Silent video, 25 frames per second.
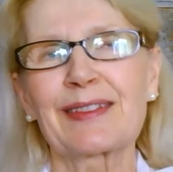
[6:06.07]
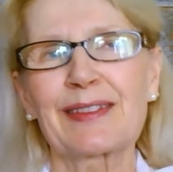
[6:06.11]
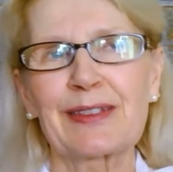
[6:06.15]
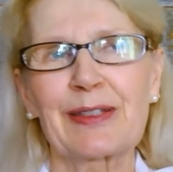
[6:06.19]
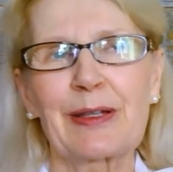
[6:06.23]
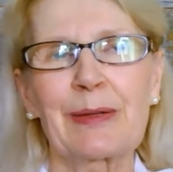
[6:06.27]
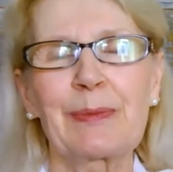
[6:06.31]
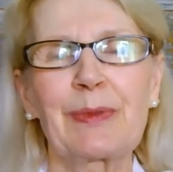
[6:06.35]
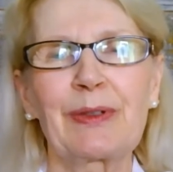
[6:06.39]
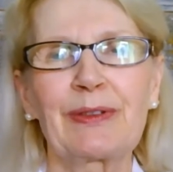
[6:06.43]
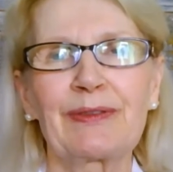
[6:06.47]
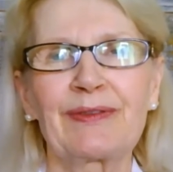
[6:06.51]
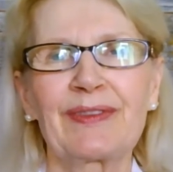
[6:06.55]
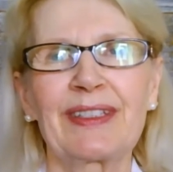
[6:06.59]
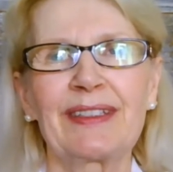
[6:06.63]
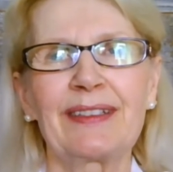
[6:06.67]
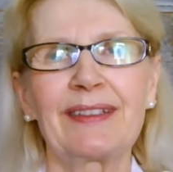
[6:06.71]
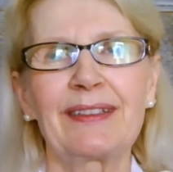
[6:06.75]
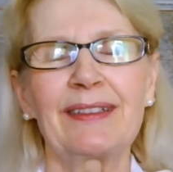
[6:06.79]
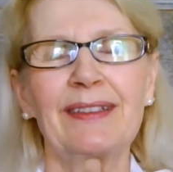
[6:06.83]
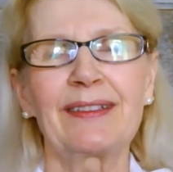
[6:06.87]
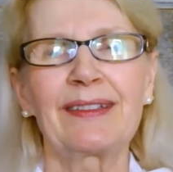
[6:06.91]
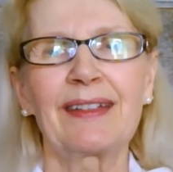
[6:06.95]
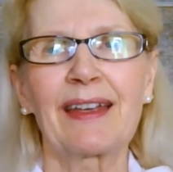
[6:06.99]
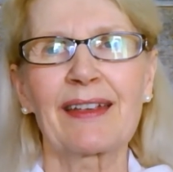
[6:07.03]
Some of
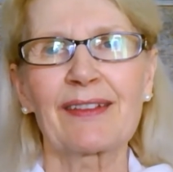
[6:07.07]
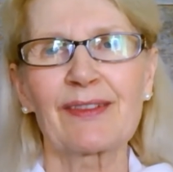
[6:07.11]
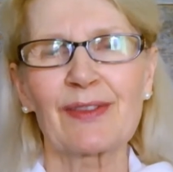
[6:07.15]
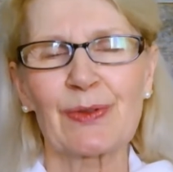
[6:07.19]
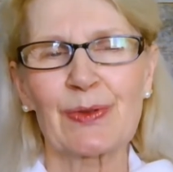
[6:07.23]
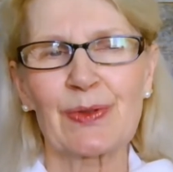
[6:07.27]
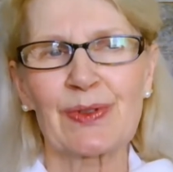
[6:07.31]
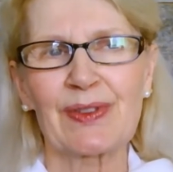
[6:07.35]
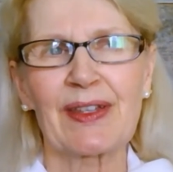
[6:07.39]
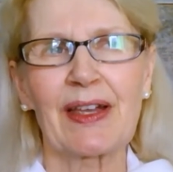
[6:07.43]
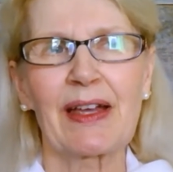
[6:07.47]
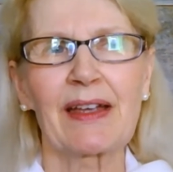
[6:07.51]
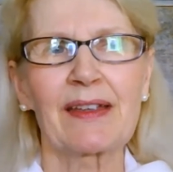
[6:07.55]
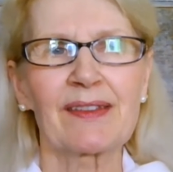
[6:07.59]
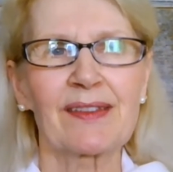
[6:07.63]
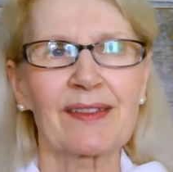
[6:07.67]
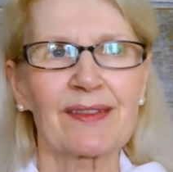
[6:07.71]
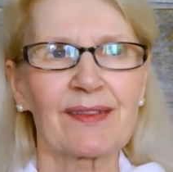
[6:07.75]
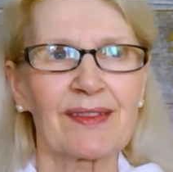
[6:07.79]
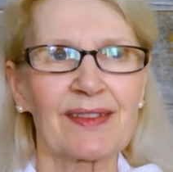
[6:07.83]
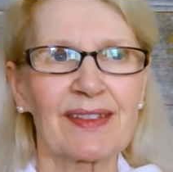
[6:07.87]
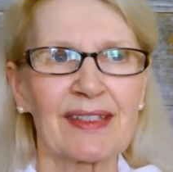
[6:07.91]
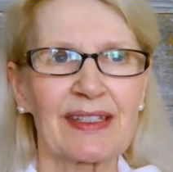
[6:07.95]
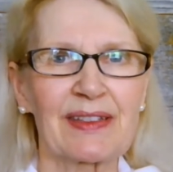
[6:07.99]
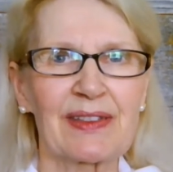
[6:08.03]
the
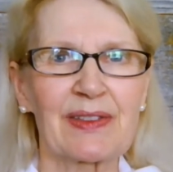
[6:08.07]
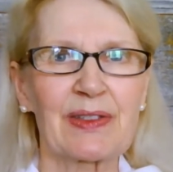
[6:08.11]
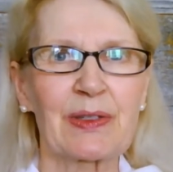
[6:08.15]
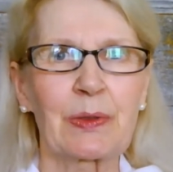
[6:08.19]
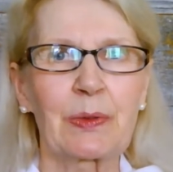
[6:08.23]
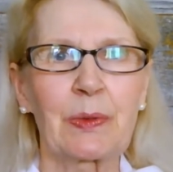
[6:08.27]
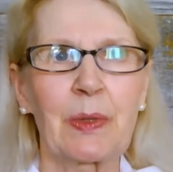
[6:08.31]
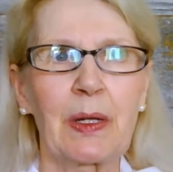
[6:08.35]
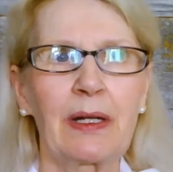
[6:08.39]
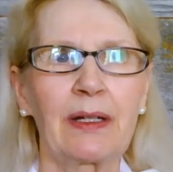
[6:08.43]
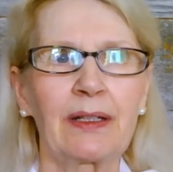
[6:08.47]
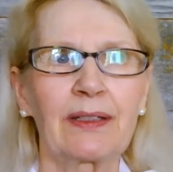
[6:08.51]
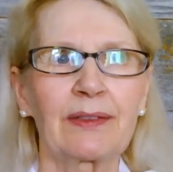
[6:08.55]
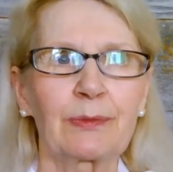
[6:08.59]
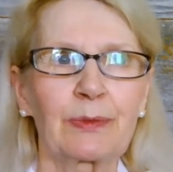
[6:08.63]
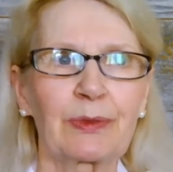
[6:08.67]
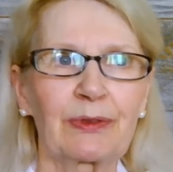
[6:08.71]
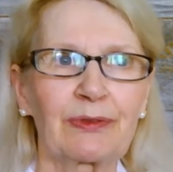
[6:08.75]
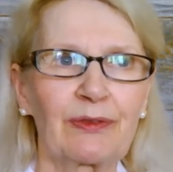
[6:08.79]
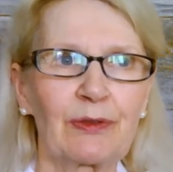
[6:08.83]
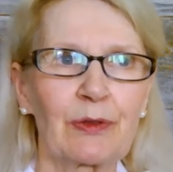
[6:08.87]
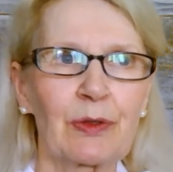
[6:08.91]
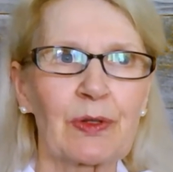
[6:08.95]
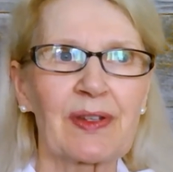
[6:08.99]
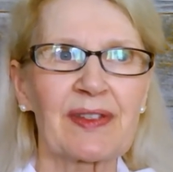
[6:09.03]
exercises and so on.
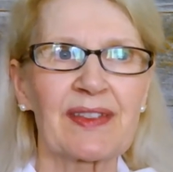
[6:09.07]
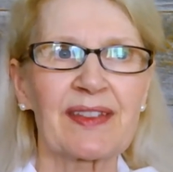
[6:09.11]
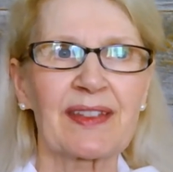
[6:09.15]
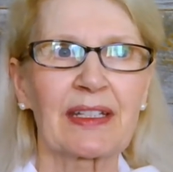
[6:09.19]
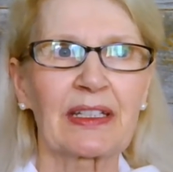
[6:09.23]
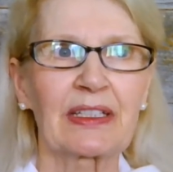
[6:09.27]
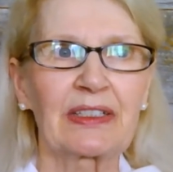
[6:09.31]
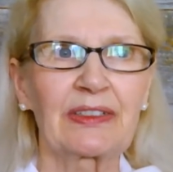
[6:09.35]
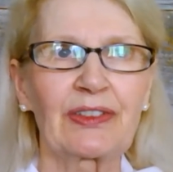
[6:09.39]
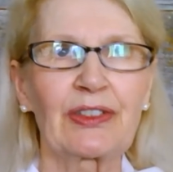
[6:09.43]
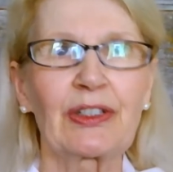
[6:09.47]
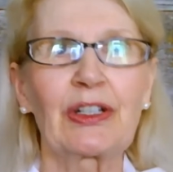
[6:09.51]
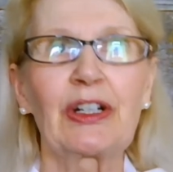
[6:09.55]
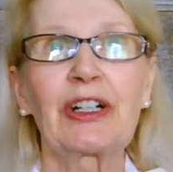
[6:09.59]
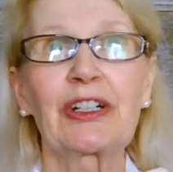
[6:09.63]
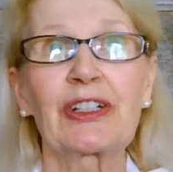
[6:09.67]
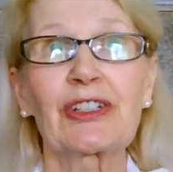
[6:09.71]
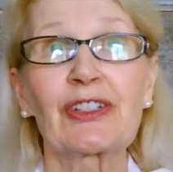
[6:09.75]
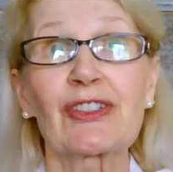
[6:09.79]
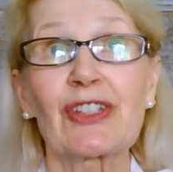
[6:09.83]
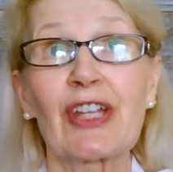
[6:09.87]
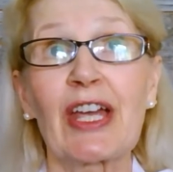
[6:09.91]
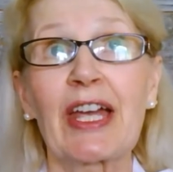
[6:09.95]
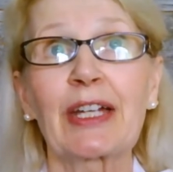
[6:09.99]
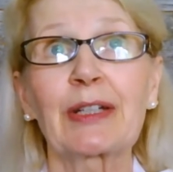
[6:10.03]
We're focusing on the
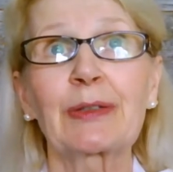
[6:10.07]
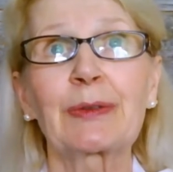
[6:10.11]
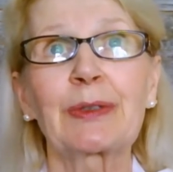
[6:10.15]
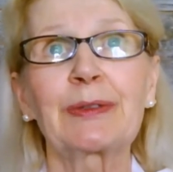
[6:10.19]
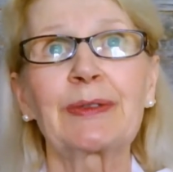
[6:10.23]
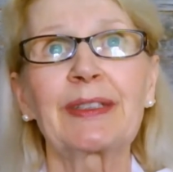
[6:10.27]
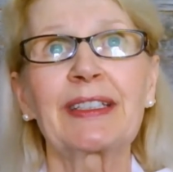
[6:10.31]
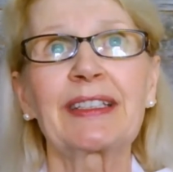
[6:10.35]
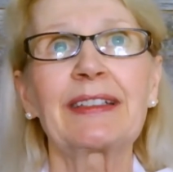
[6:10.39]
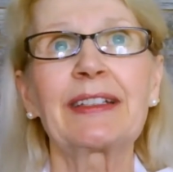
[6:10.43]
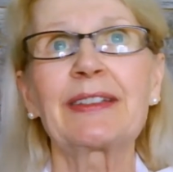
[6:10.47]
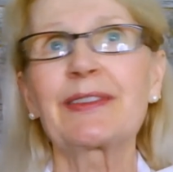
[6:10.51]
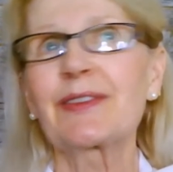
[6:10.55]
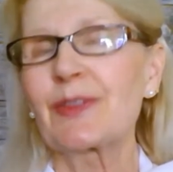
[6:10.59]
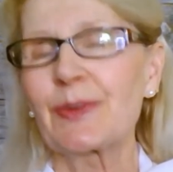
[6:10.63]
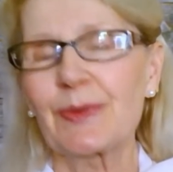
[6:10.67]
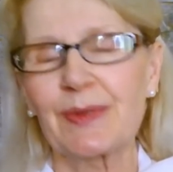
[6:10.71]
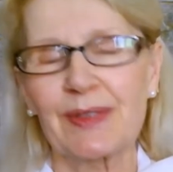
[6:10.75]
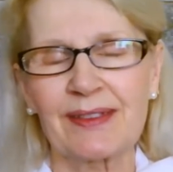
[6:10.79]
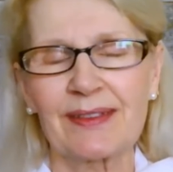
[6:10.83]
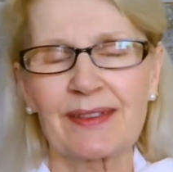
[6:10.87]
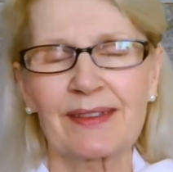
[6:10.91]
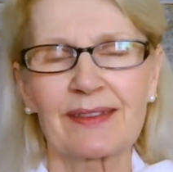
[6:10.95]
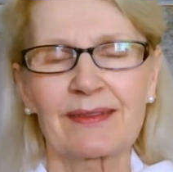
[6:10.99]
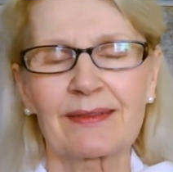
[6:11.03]
heart chakra right now, so
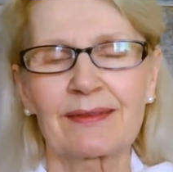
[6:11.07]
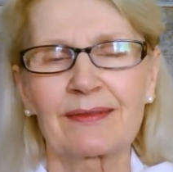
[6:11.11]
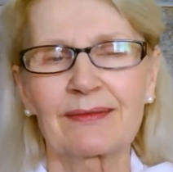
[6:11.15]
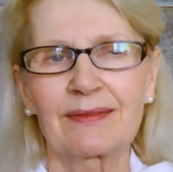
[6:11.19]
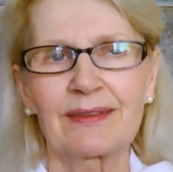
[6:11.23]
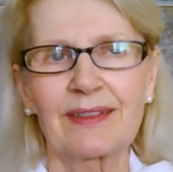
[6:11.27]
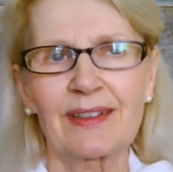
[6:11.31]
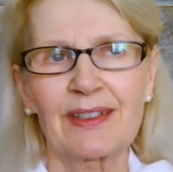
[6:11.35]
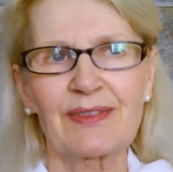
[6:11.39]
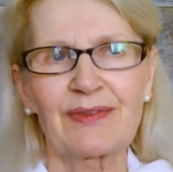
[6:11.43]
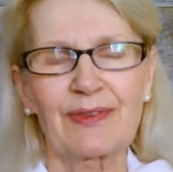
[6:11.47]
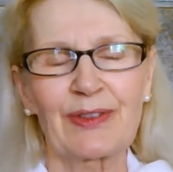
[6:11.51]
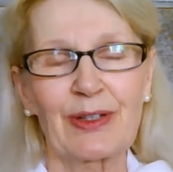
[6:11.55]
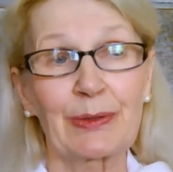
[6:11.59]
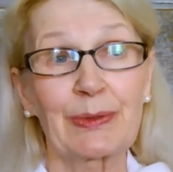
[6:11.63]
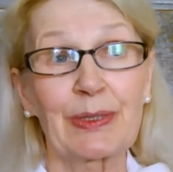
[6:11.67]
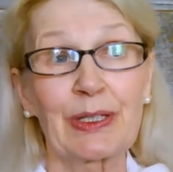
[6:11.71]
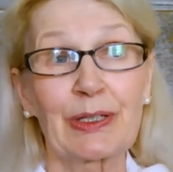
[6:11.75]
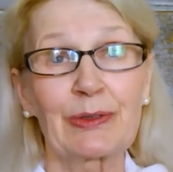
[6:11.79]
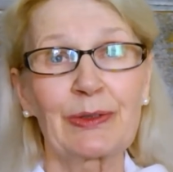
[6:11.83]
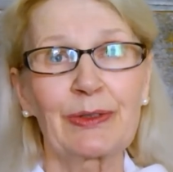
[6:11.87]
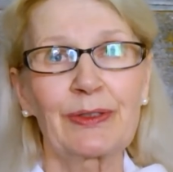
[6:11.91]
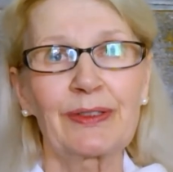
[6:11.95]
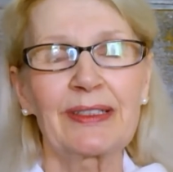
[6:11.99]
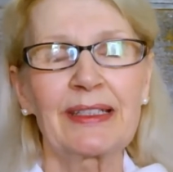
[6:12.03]
it's very
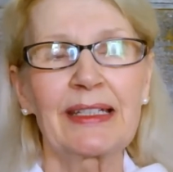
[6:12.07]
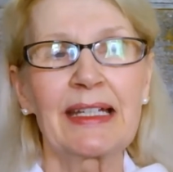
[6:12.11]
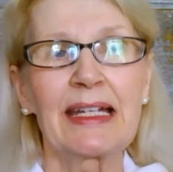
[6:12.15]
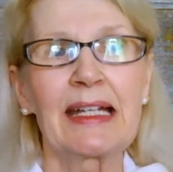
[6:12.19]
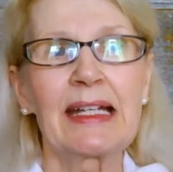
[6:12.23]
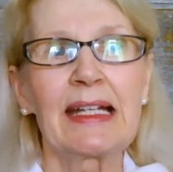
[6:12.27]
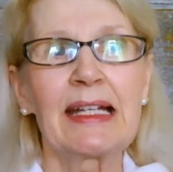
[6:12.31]
good.